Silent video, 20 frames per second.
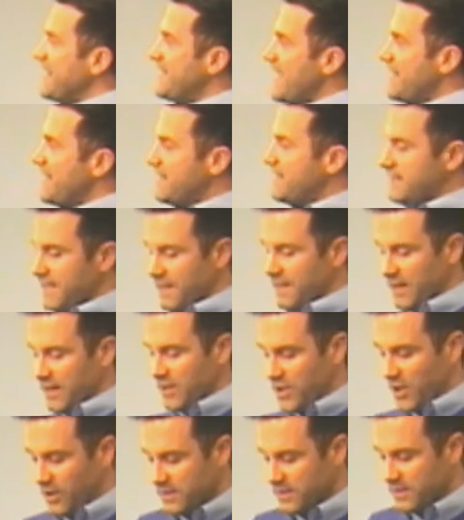identity
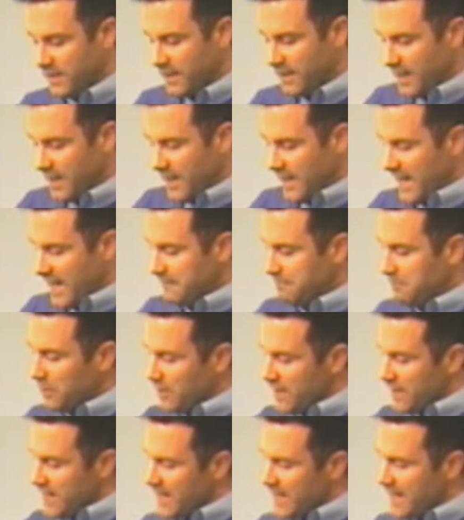that God had
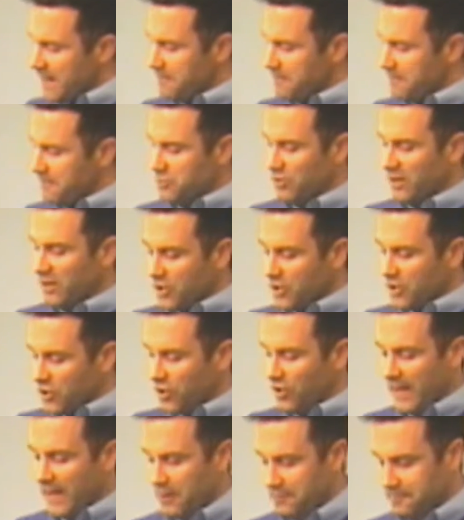put in him and was trying to
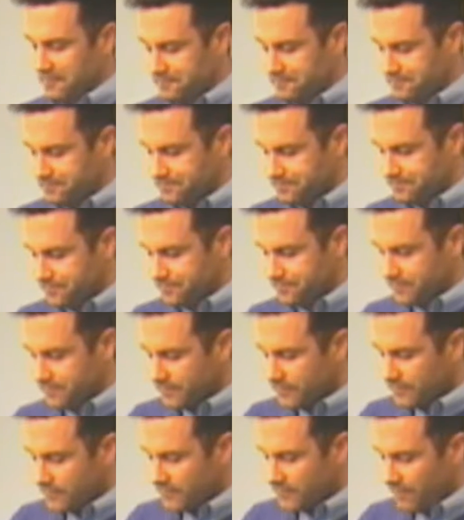call out.
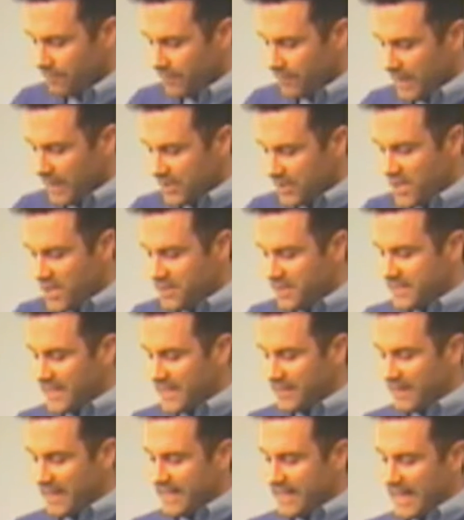Jesus
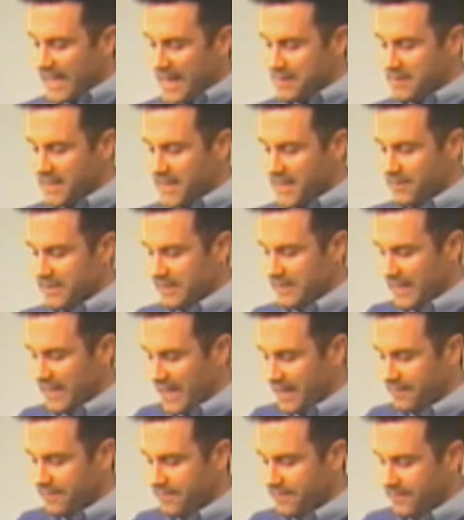said that he came to give us
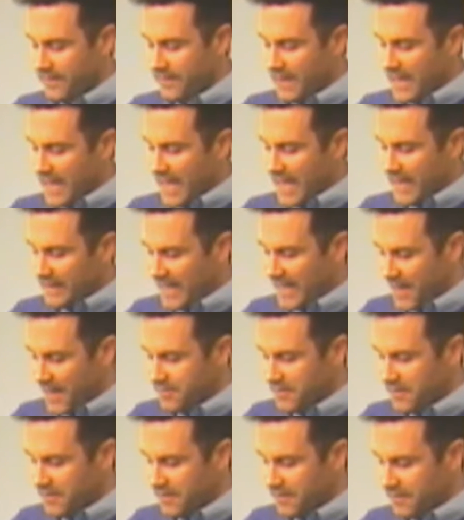life and
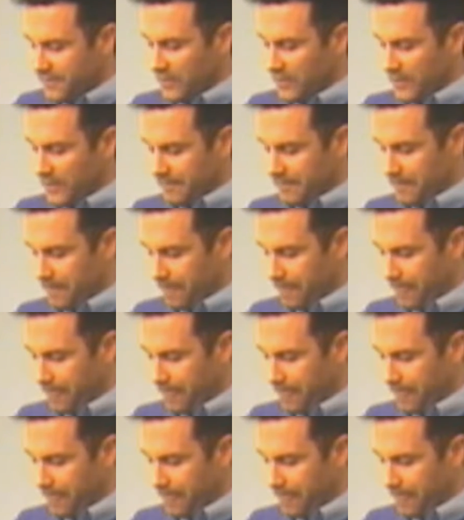life to the full.